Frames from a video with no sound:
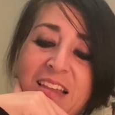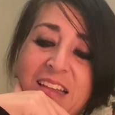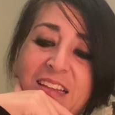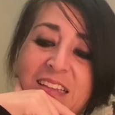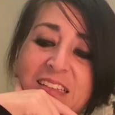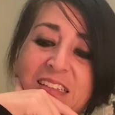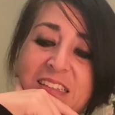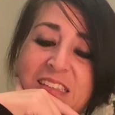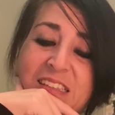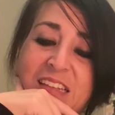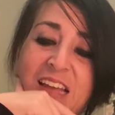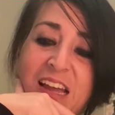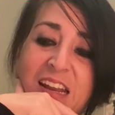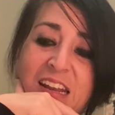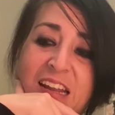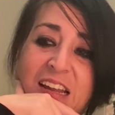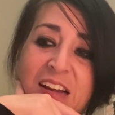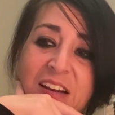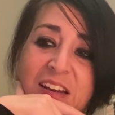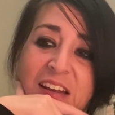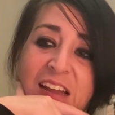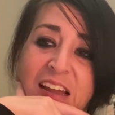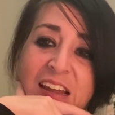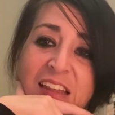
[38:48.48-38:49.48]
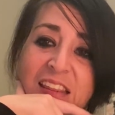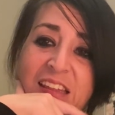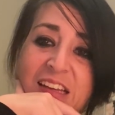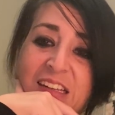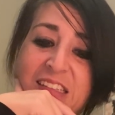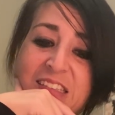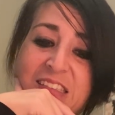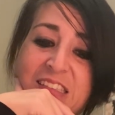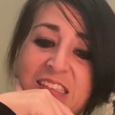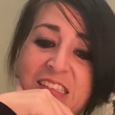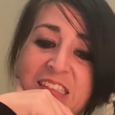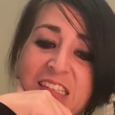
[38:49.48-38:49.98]
It's kind of,
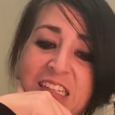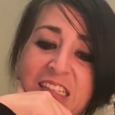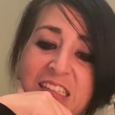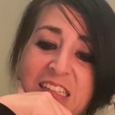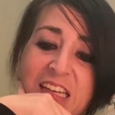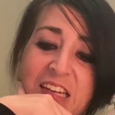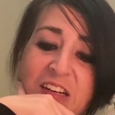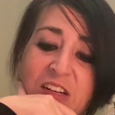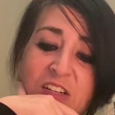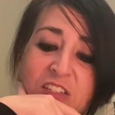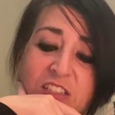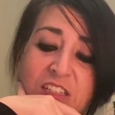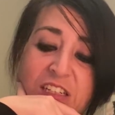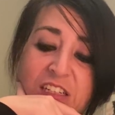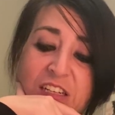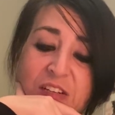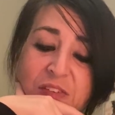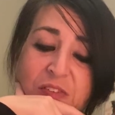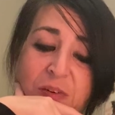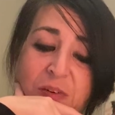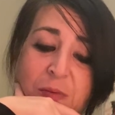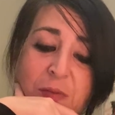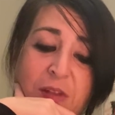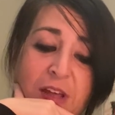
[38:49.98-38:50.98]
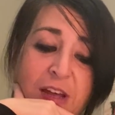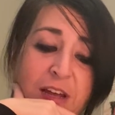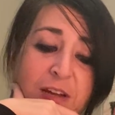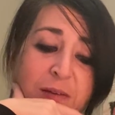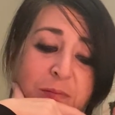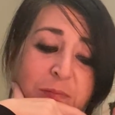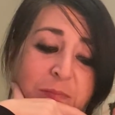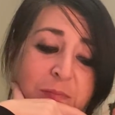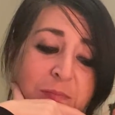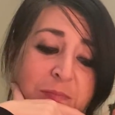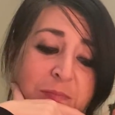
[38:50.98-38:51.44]
it's like the energy I get from that.